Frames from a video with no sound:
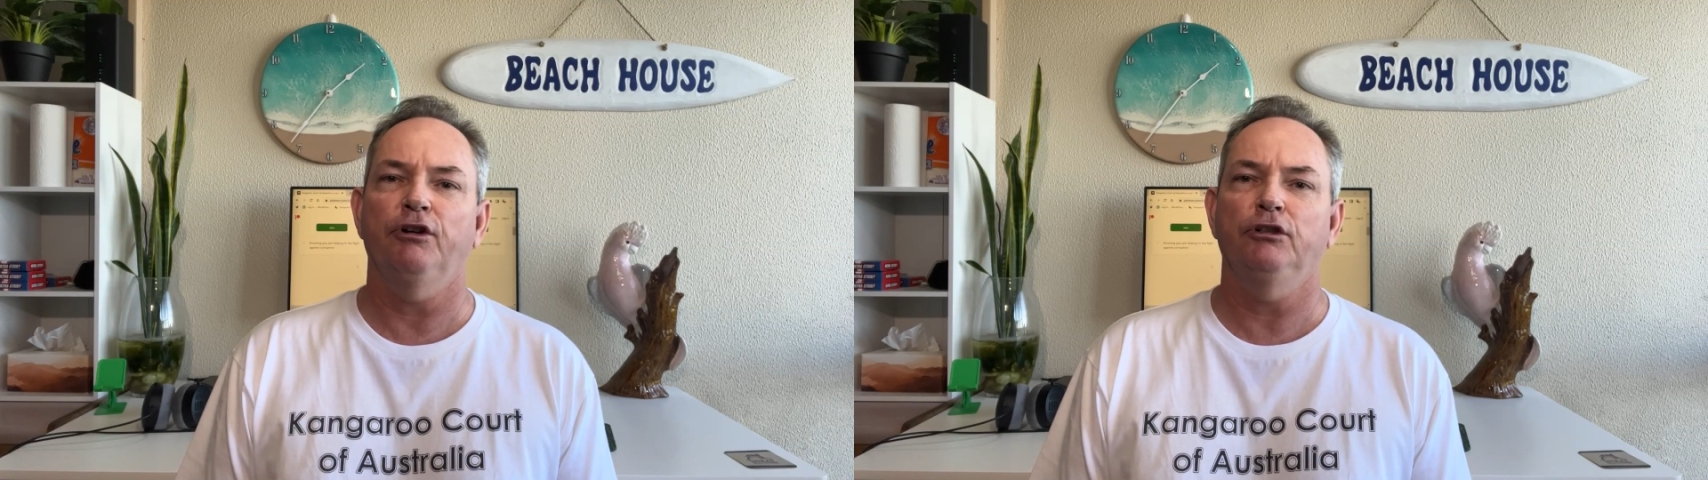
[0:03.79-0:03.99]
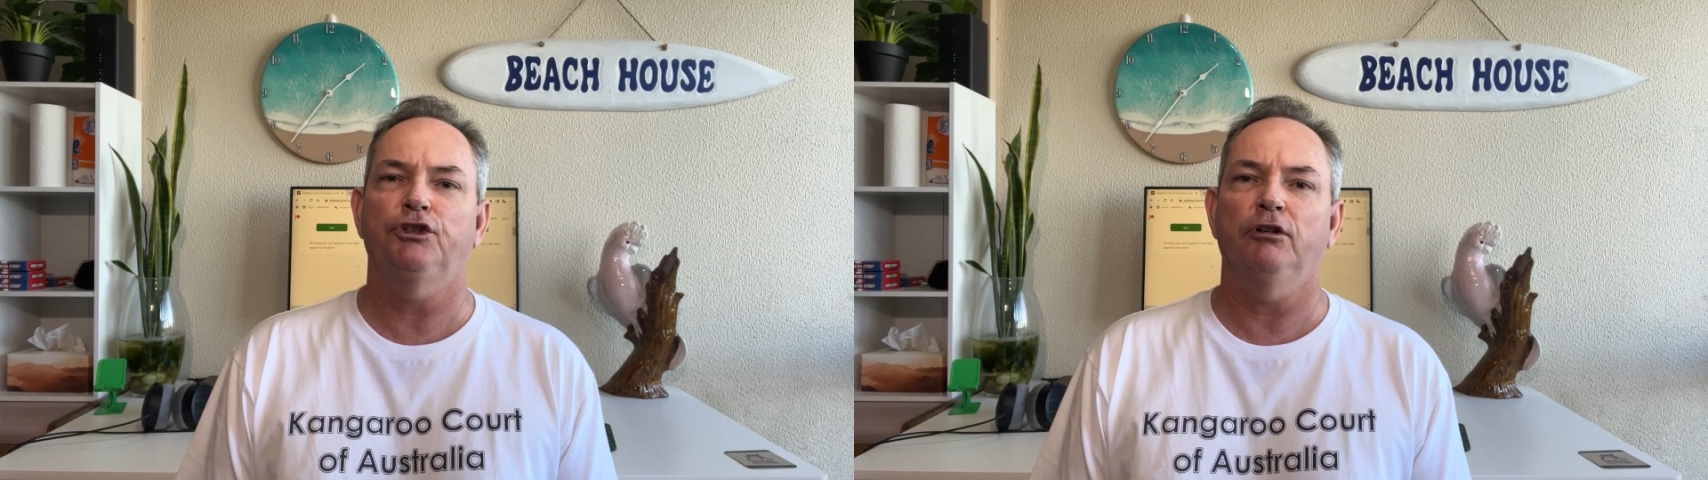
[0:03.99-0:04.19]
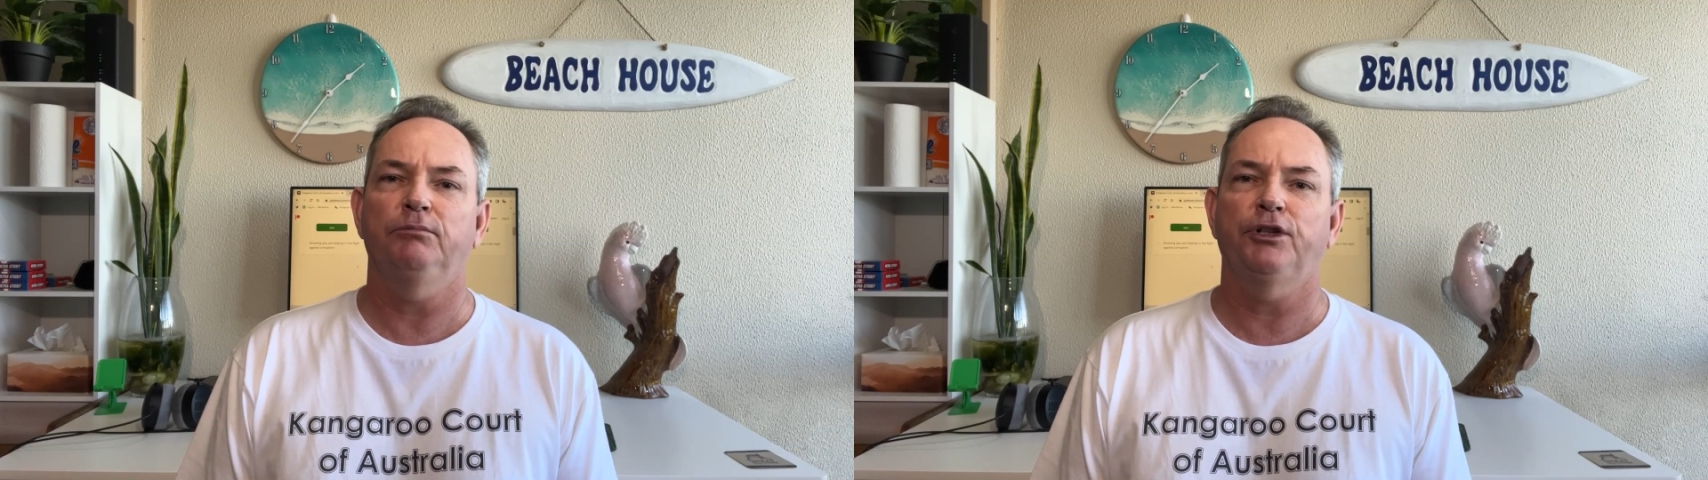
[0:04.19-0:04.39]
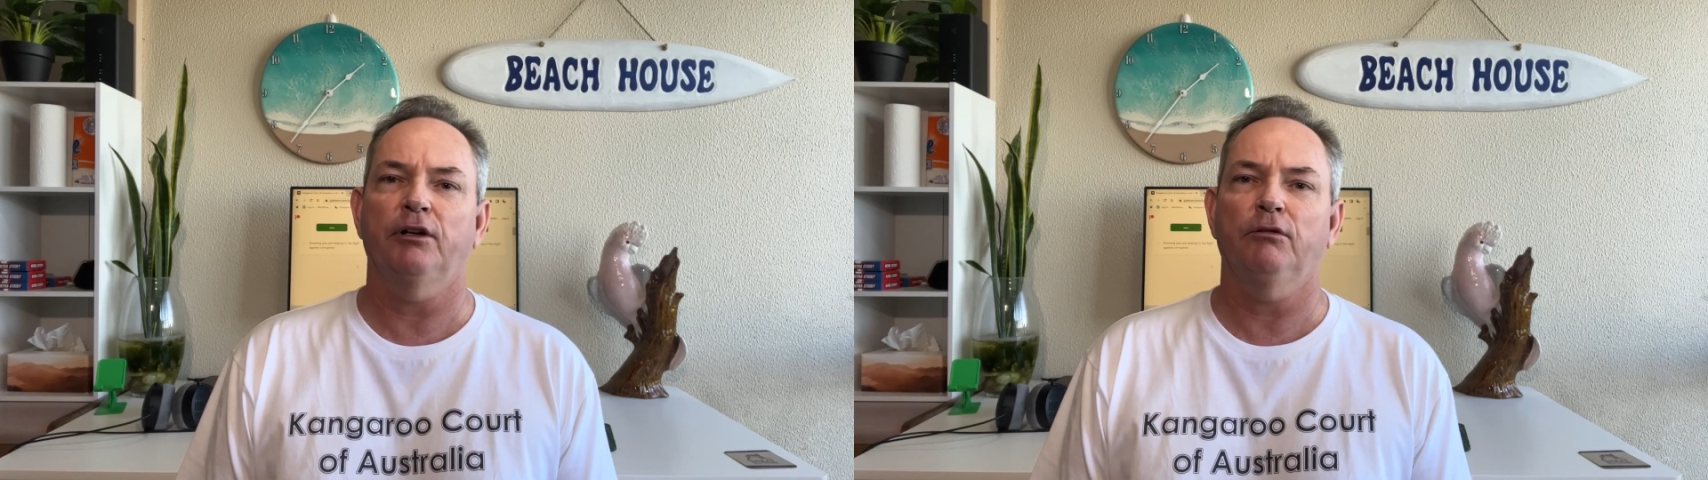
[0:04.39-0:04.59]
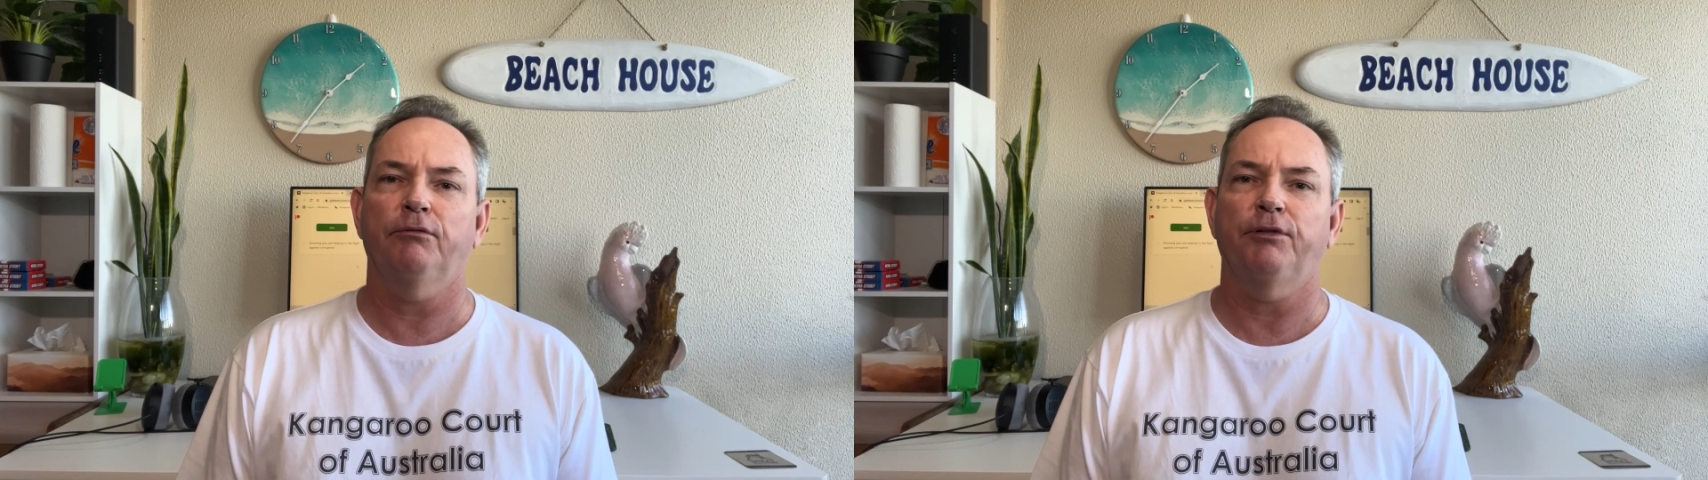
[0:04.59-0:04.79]
YouTube
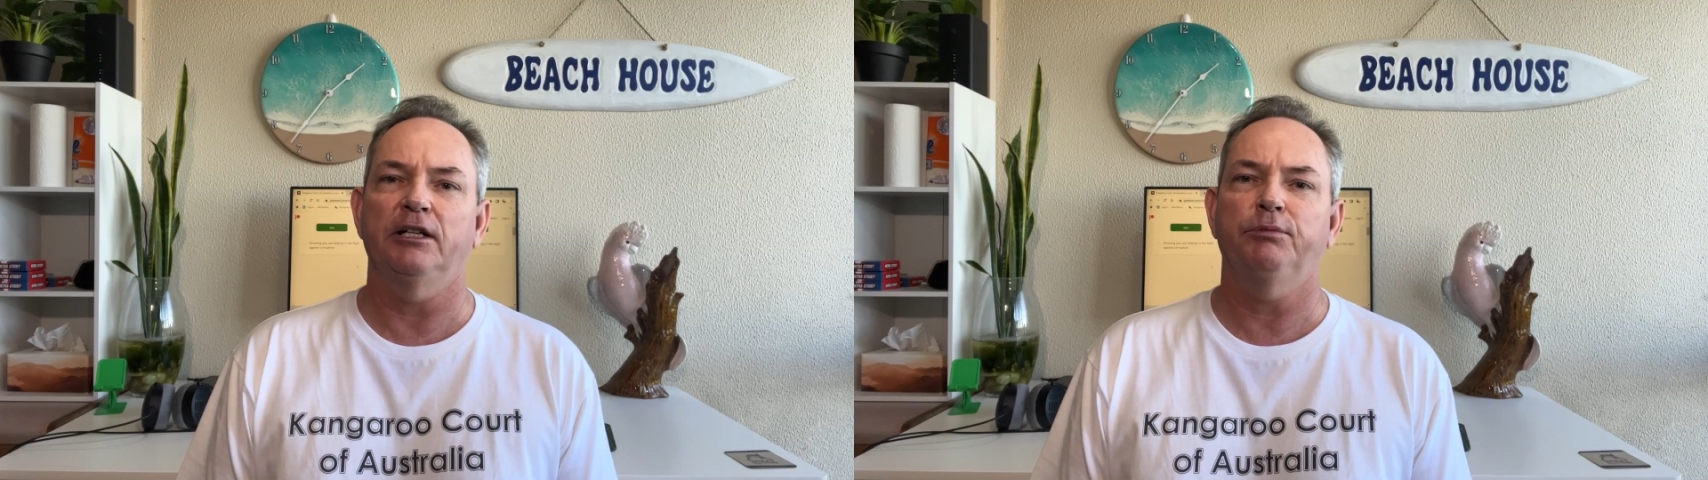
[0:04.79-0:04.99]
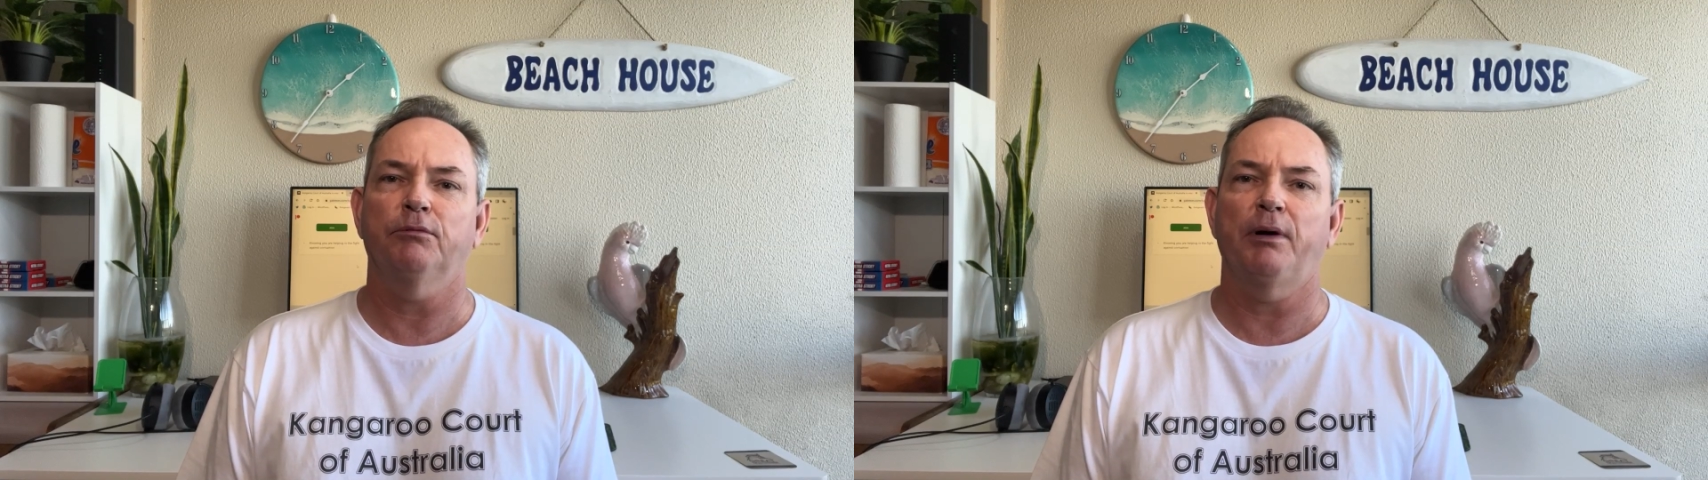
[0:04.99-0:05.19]
channel, Facebook